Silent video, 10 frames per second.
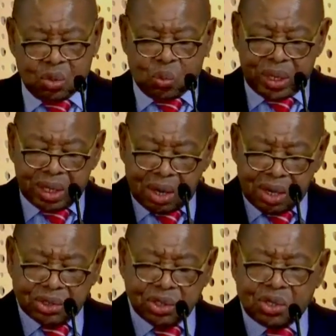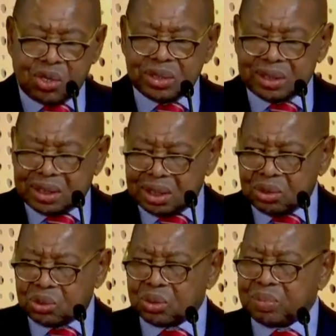will also
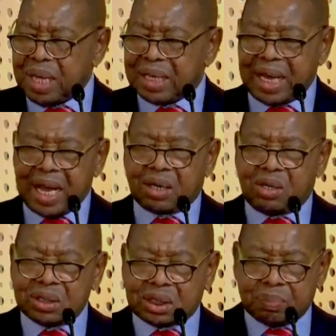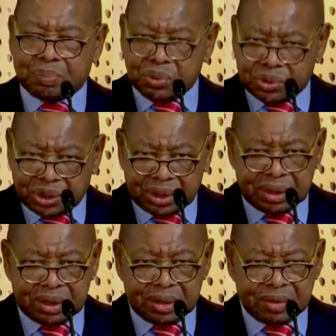continue to make a contribution